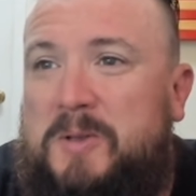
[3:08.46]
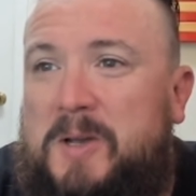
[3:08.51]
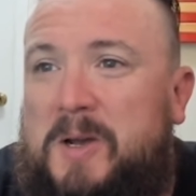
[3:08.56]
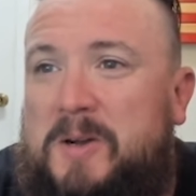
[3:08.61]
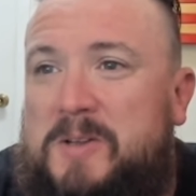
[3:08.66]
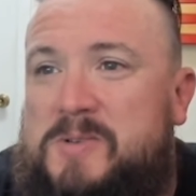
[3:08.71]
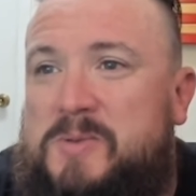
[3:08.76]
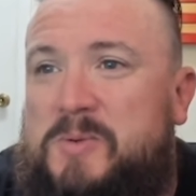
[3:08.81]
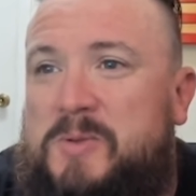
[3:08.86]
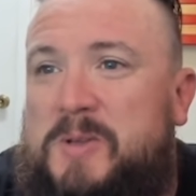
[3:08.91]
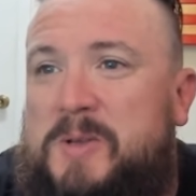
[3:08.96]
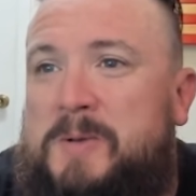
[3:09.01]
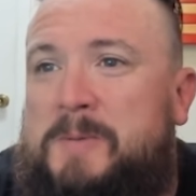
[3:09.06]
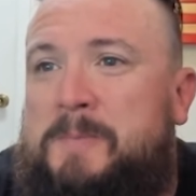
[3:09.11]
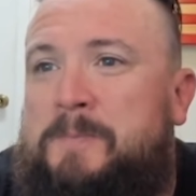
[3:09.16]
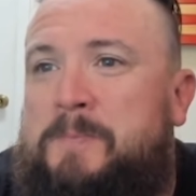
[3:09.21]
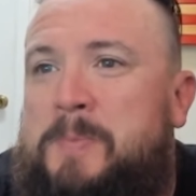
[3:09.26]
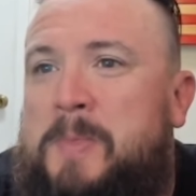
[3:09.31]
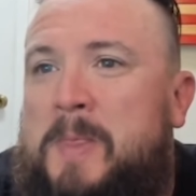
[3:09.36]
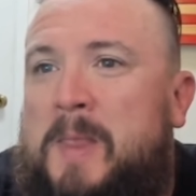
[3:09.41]
honest with you.
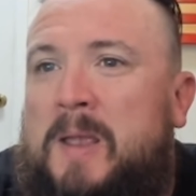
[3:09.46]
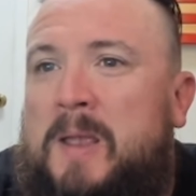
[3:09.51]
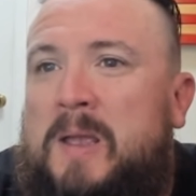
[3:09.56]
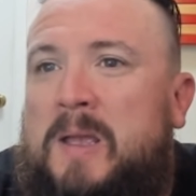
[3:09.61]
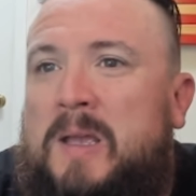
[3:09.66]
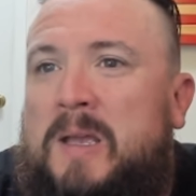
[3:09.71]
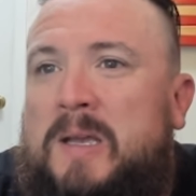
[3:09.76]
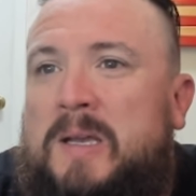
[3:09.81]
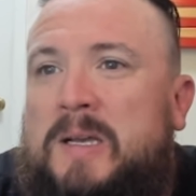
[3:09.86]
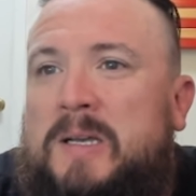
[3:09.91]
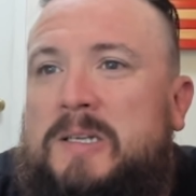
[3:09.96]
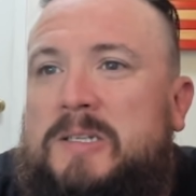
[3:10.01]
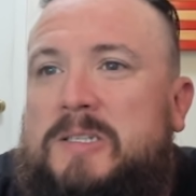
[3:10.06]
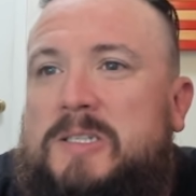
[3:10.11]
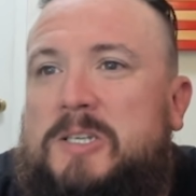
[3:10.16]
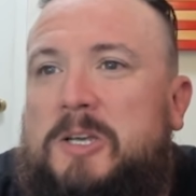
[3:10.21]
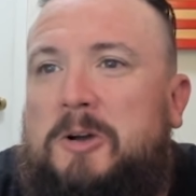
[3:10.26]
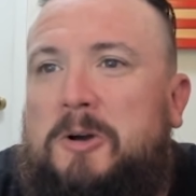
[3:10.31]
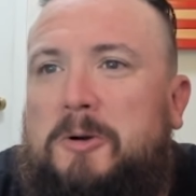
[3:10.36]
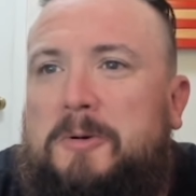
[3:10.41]

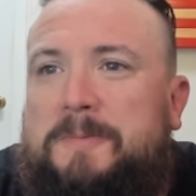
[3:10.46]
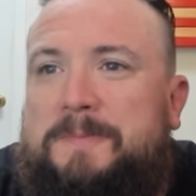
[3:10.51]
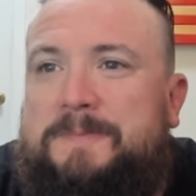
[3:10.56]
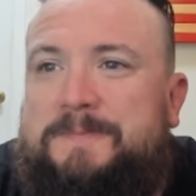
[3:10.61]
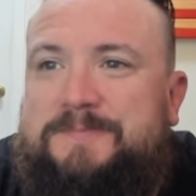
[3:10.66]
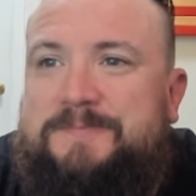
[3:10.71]
So